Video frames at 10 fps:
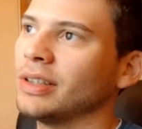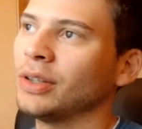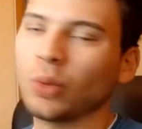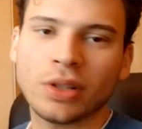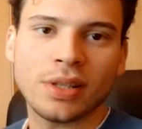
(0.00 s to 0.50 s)

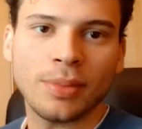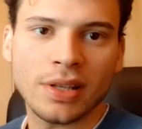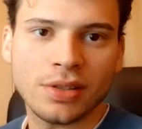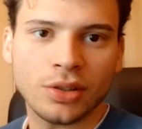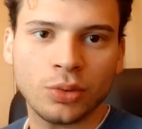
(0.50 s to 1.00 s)
in one
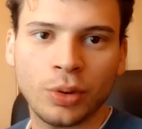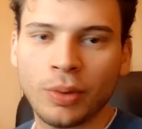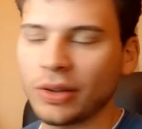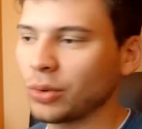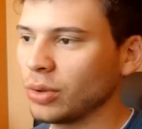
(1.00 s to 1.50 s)
semester we
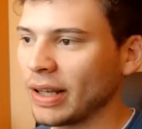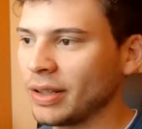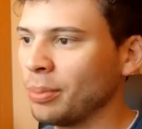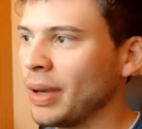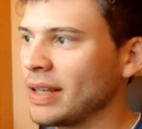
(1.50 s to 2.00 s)
went through like
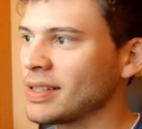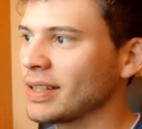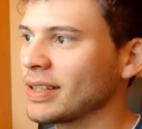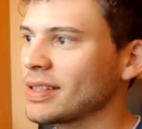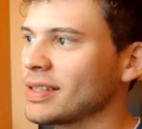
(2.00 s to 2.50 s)
the
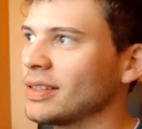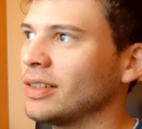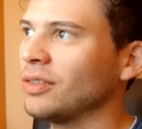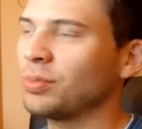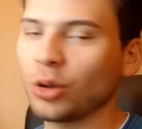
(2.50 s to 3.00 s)
basics
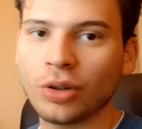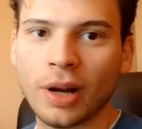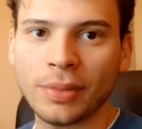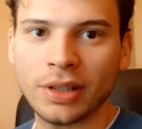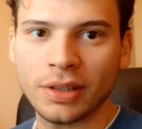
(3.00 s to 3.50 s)
of
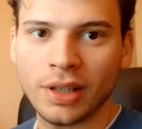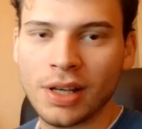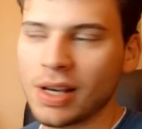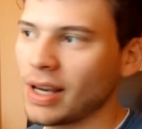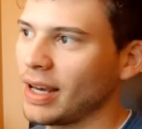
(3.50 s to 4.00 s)
programming
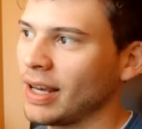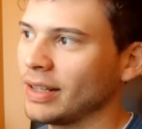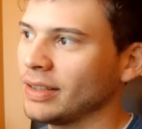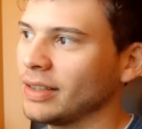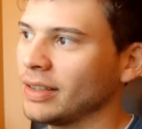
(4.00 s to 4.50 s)

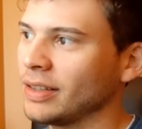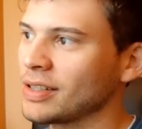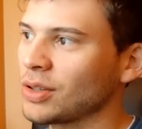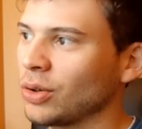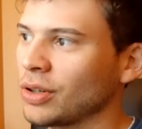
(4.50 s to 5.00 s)
and in
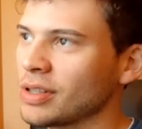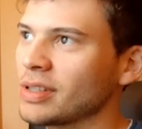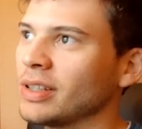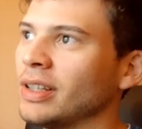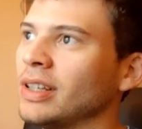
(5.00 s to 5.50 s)
this course
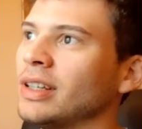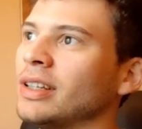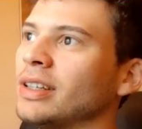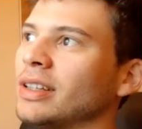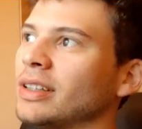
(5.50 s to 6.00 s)

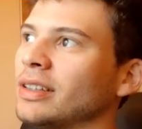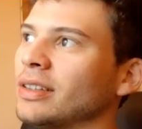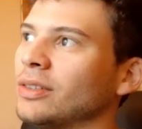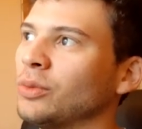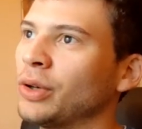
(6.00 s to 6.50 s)

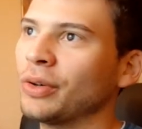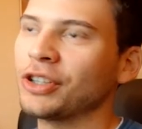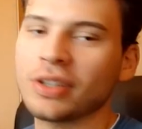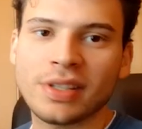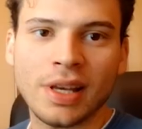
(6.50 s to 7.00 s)
we
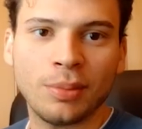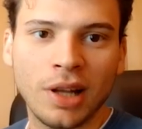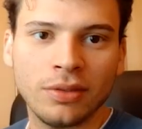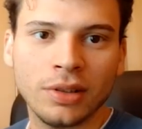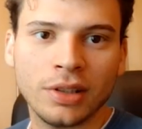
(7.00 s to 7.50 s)
reached the same
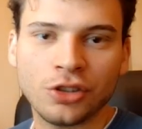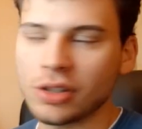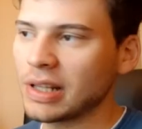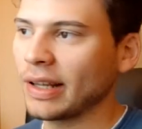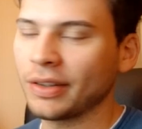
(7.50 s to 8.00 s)
level in
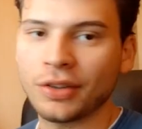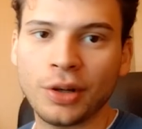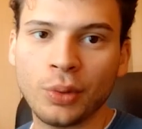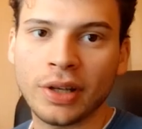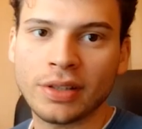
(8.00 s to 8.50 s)
just like three
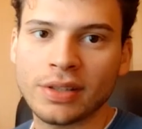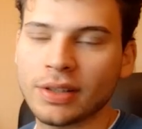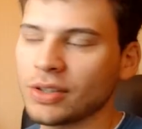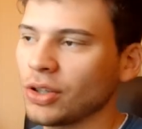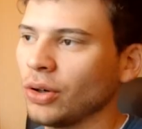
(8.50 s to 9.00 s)
weeks.
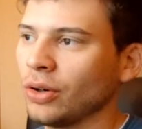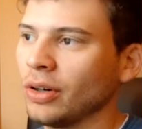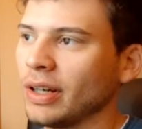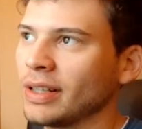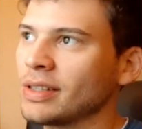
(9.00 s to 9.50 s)
So
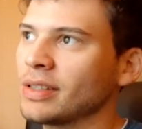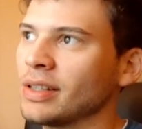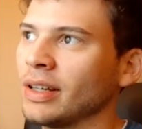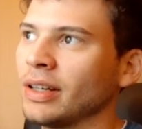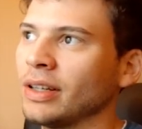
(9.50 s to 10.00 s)
it's
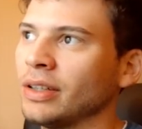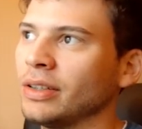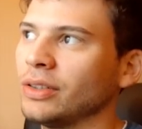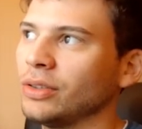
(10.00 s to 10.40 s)
uh,